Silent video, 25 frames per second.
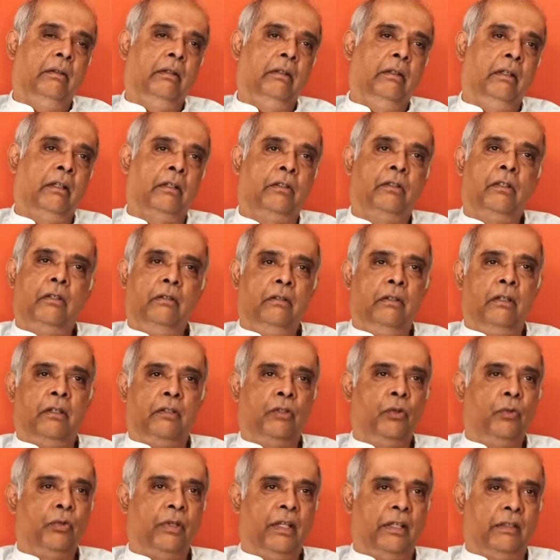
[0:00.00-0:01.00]
there are
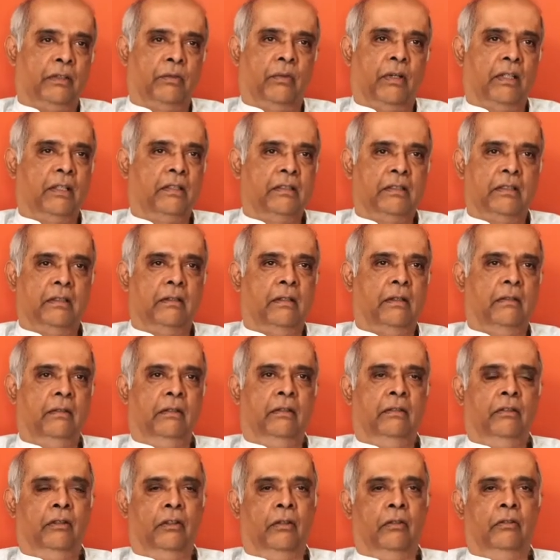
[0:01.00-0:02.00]
two things. One is that
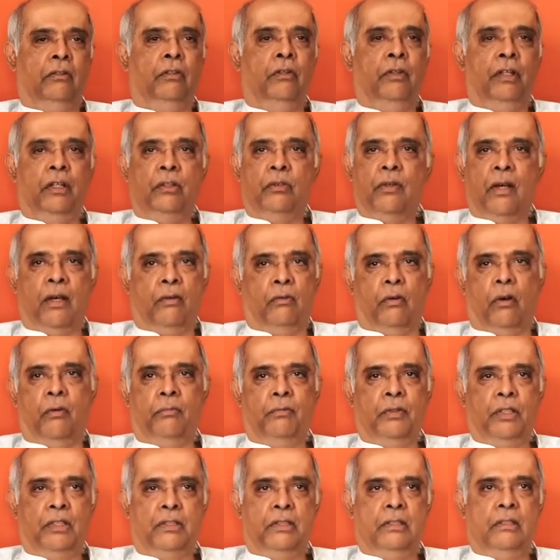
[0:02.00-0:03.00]
you need to have
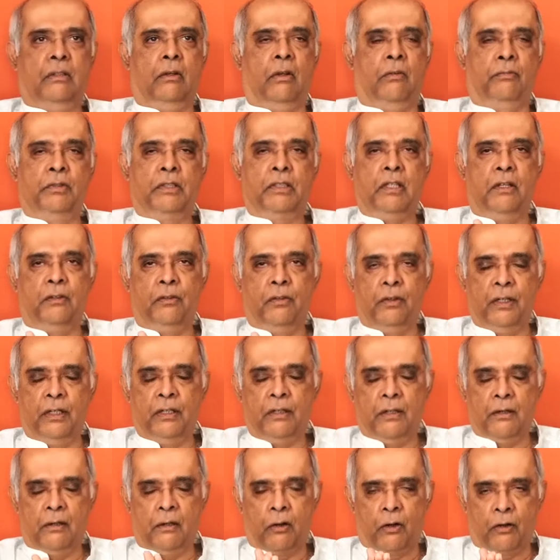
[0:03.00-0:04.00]
obviously you
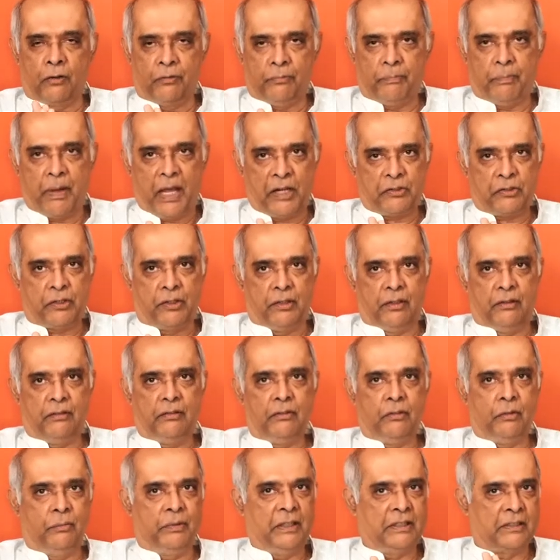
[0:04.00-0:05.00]
need a lot of passion
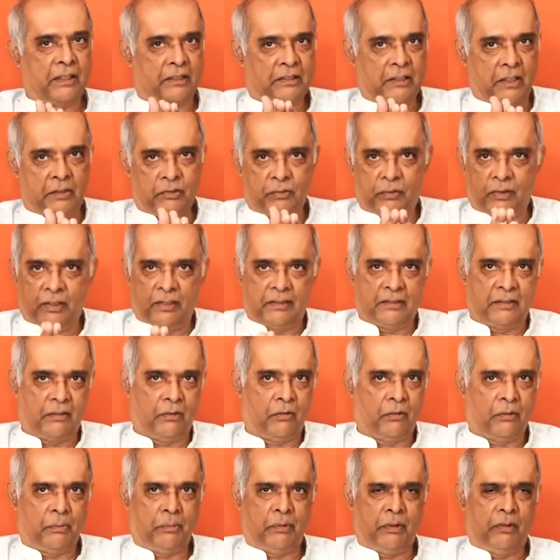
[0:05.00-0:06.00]
to be successful as an
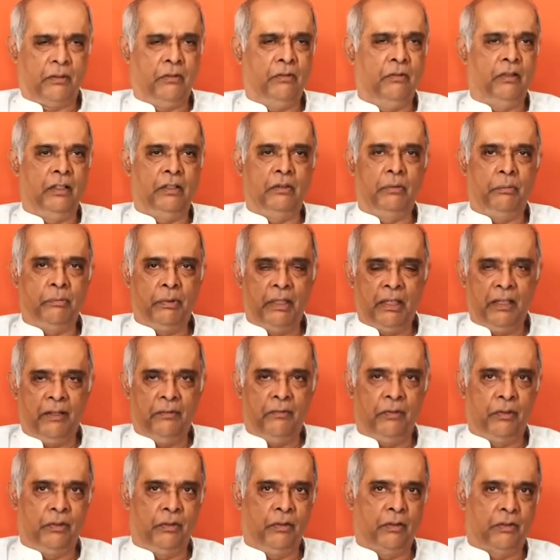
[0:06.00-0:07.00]
entrepreneur. You need to
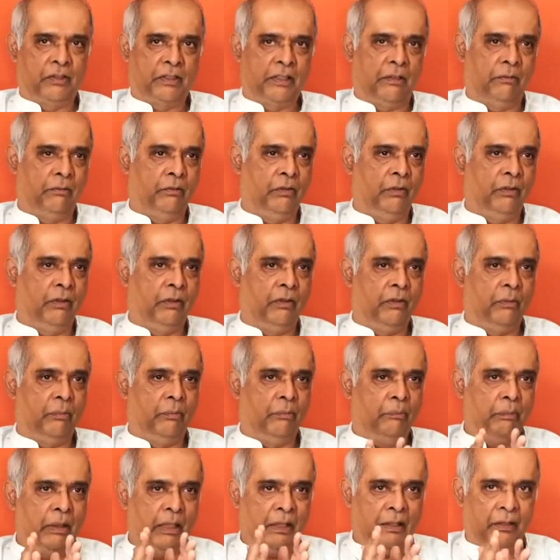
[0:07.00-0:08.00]
believe in yourself. You need to
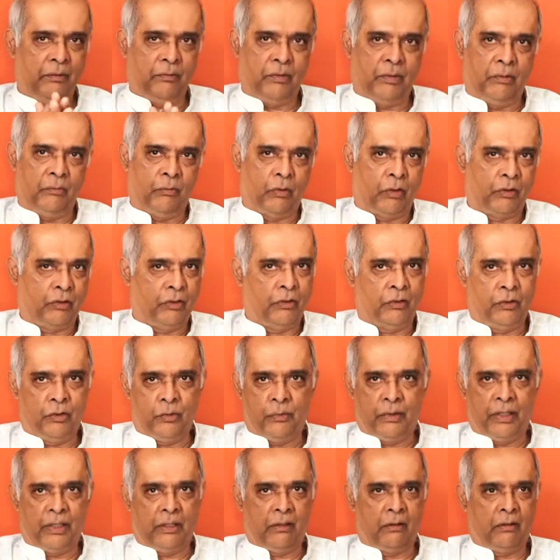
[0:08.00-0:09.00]
believe in what you're
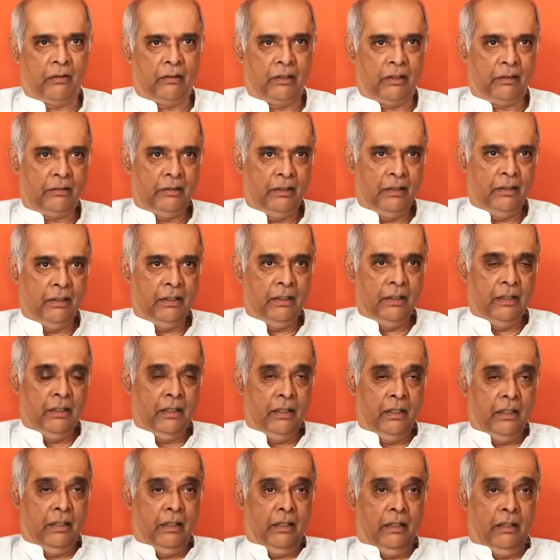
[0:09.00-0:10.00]
doing and all that.
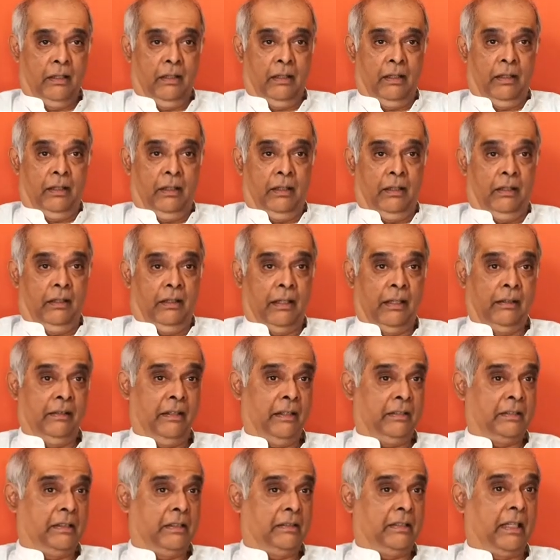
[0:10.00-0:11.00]
Then
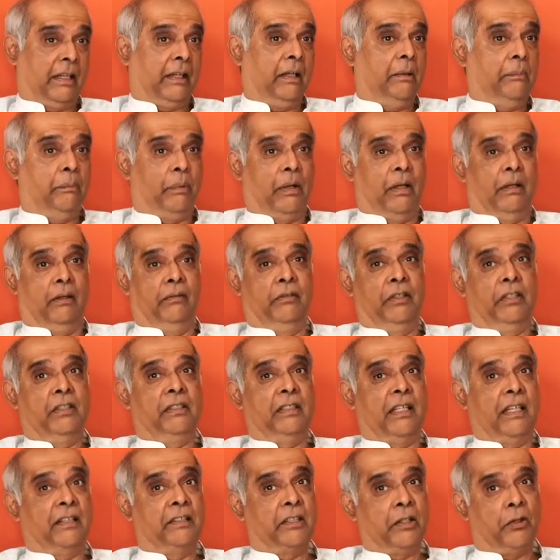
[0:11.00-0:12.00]
there's a second part, which
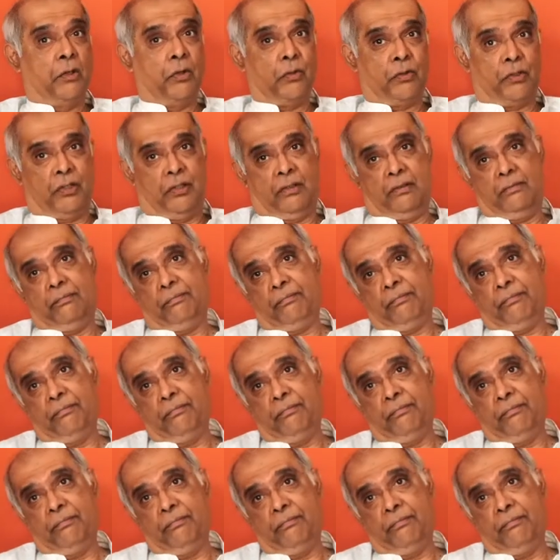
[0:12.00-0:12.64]
is execution.